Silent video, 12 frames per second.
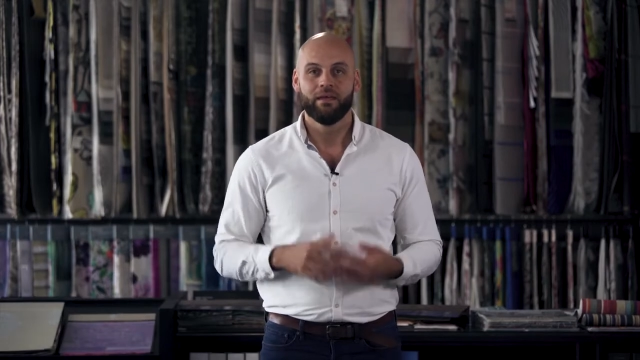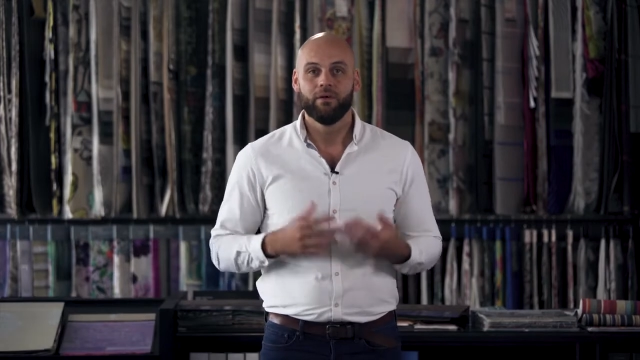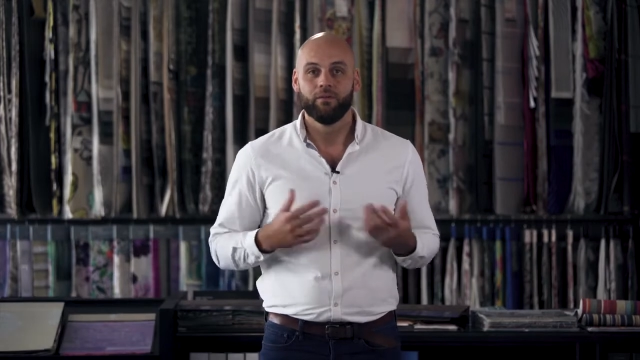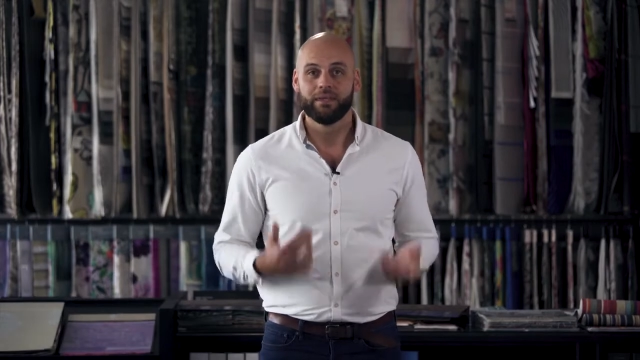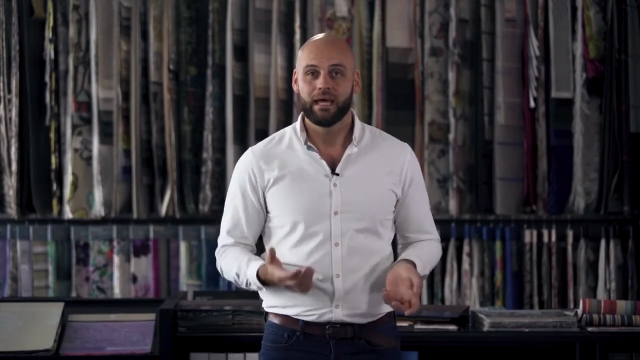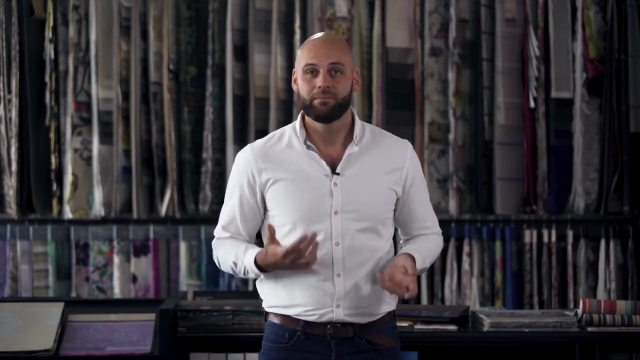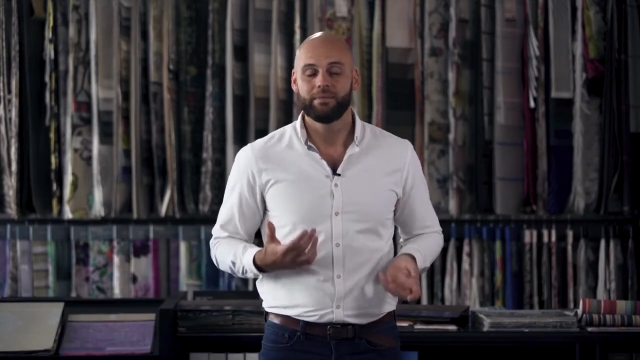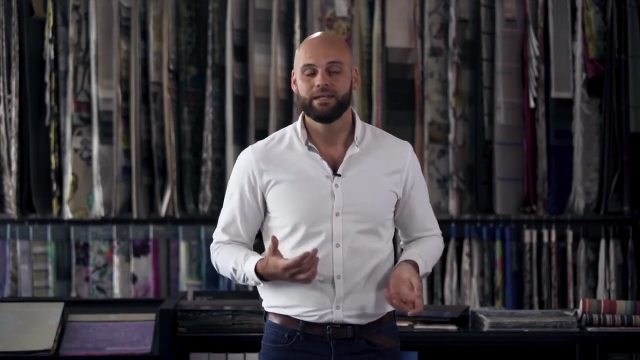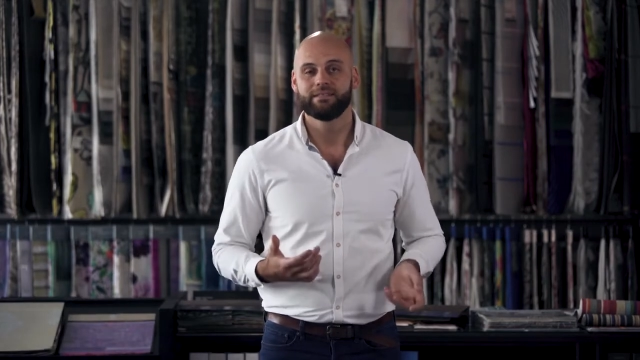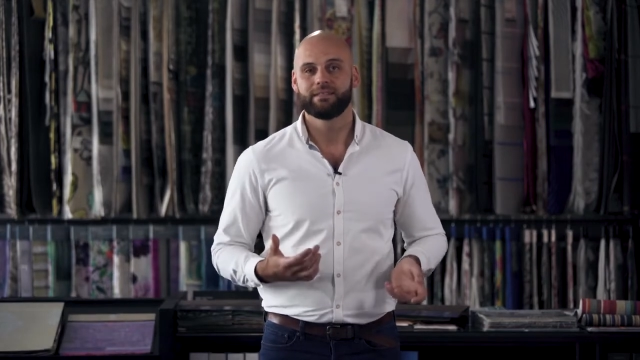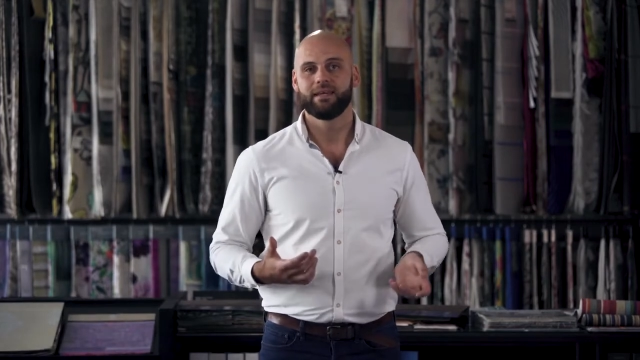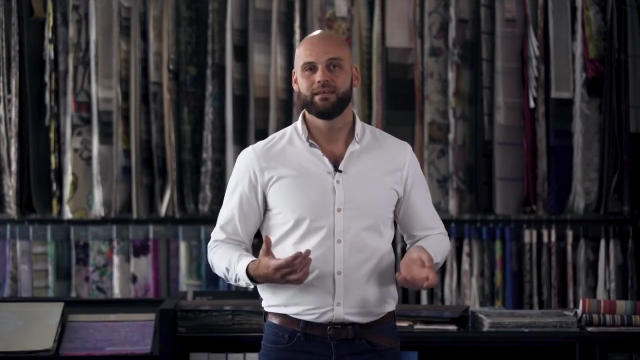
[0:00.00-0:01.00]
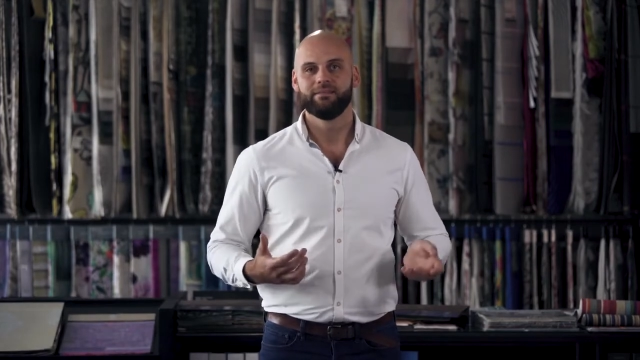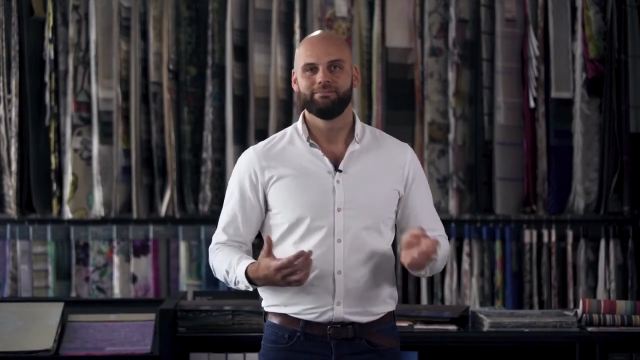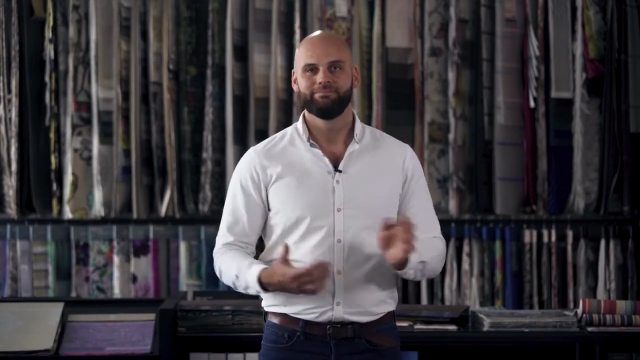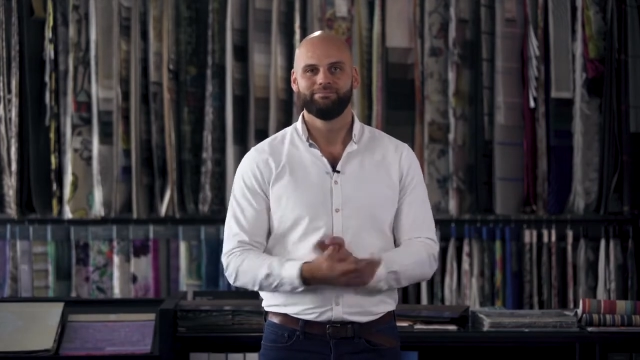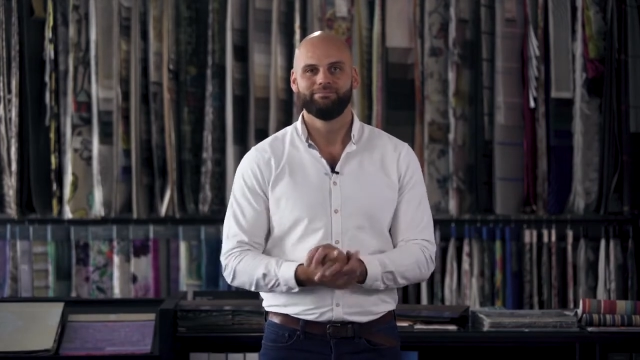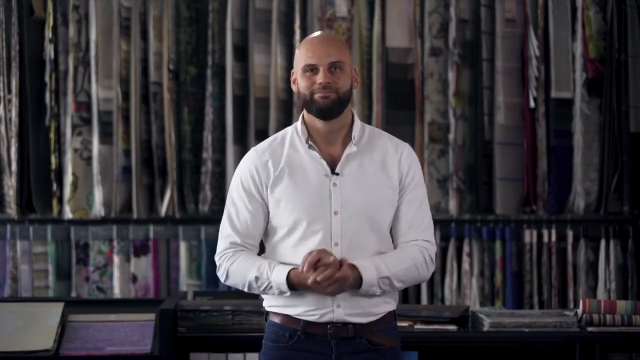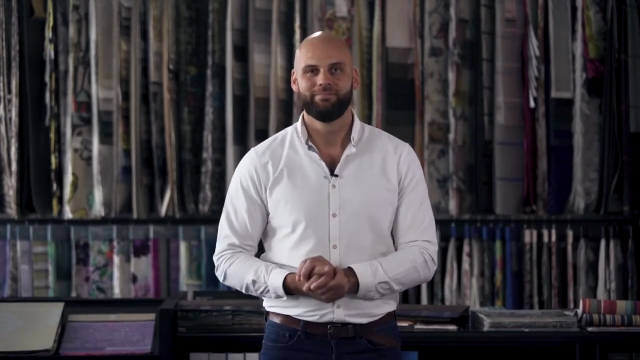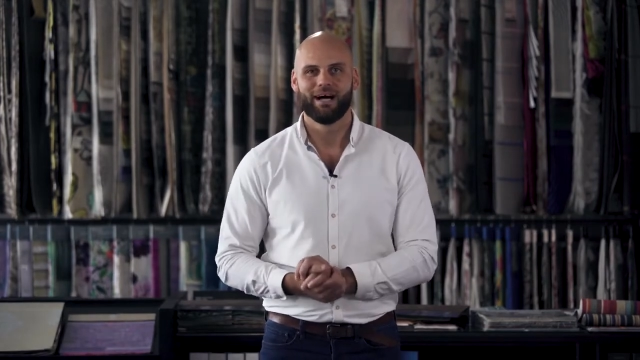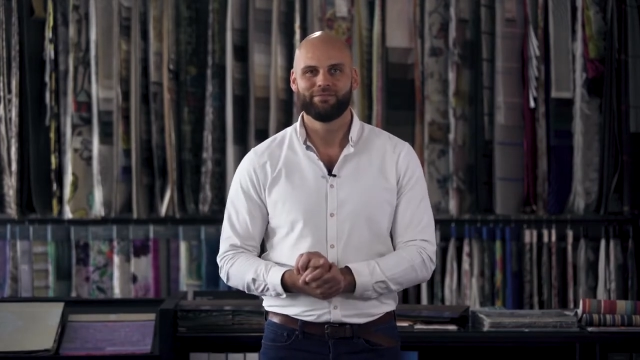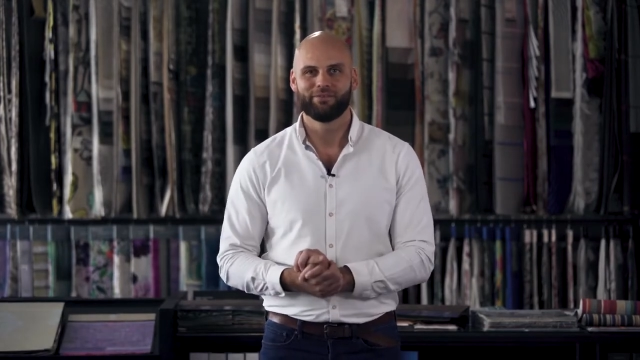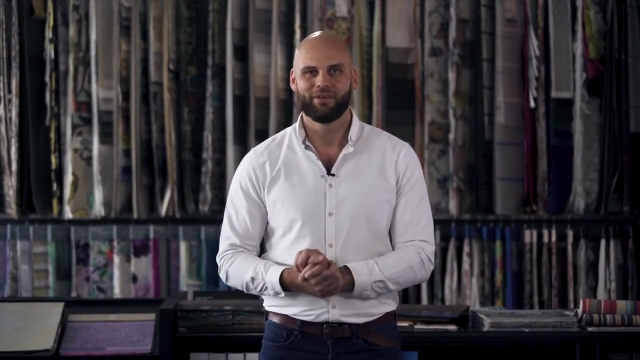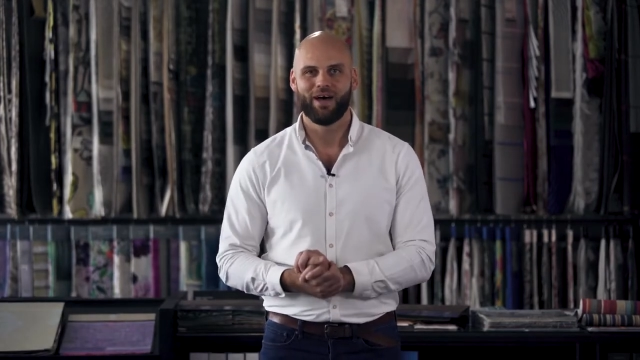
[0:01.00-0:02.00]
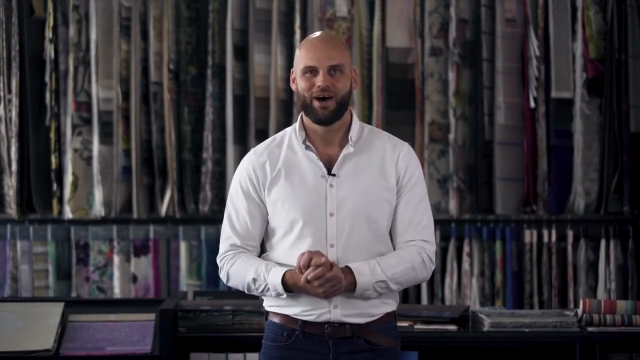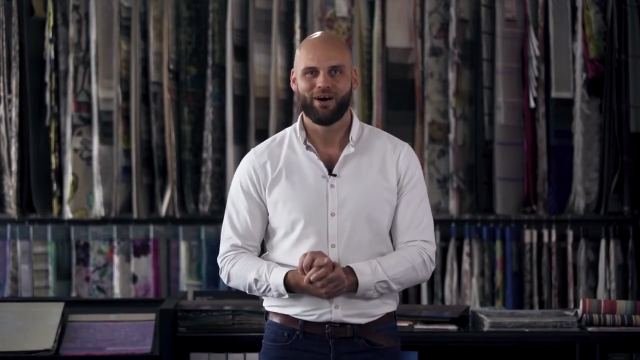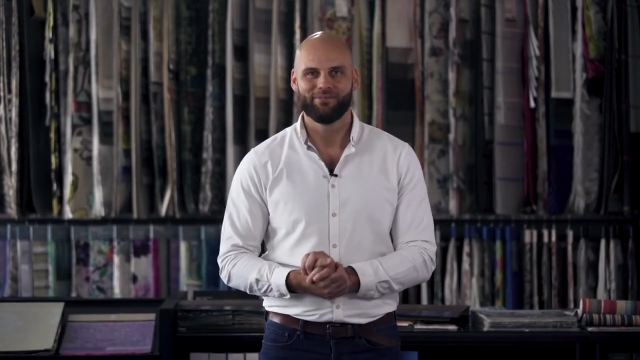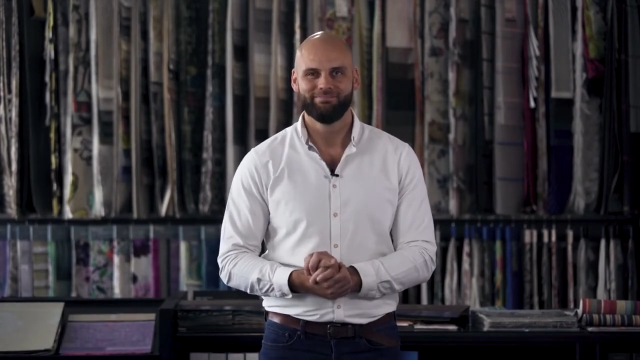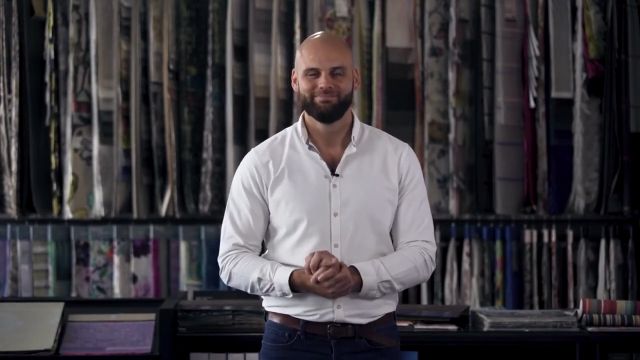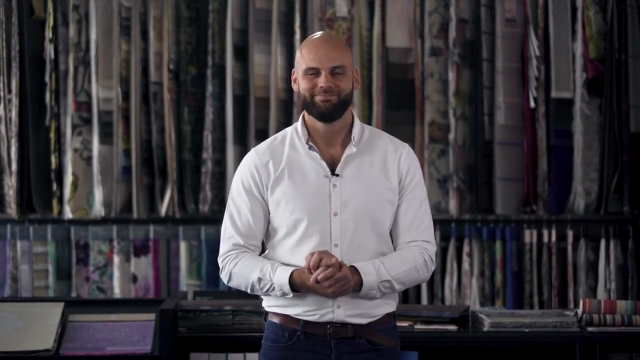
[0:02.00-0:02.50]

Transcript: With that being said, bye for now.